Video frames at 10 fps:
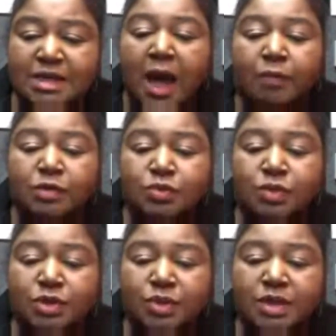I was
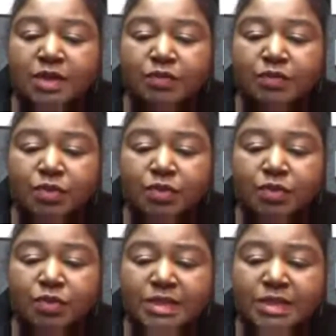wondering if you're
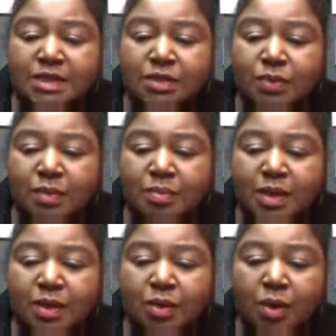3C,
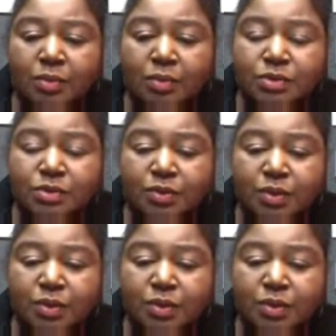3B, or I was wondering